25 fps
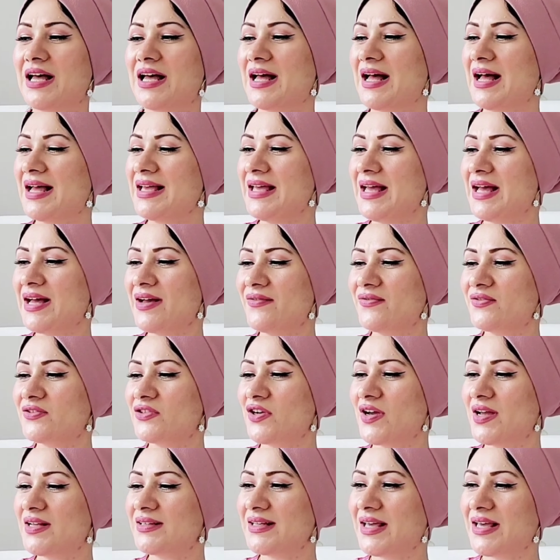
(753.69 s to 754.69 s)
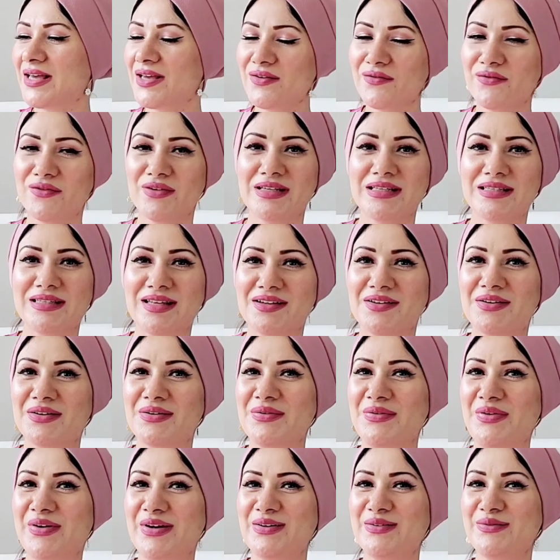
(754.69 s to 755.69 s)
I have tried every
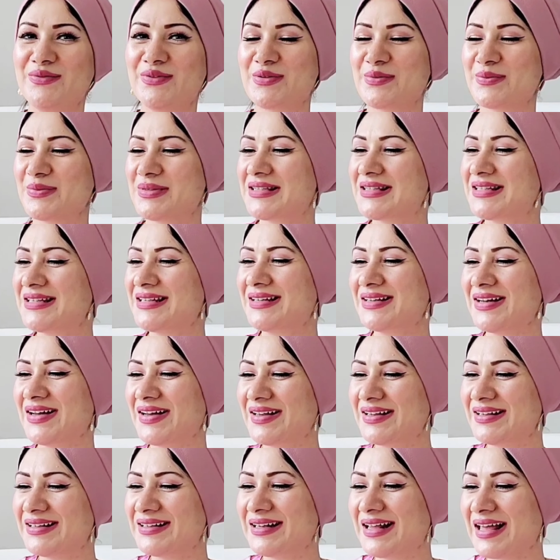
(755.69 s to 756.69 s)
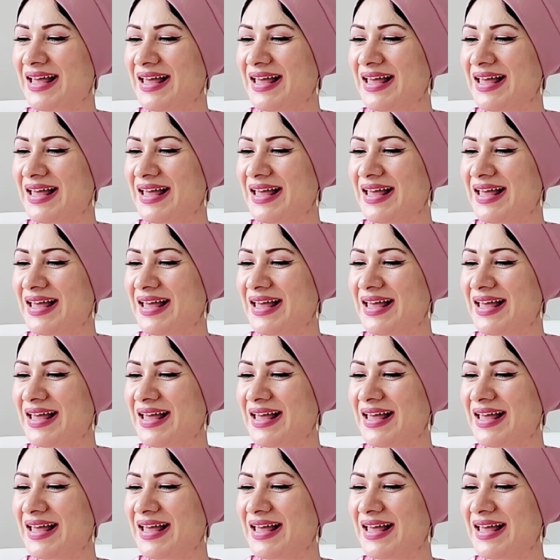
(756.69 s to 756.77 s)
single one from Sea line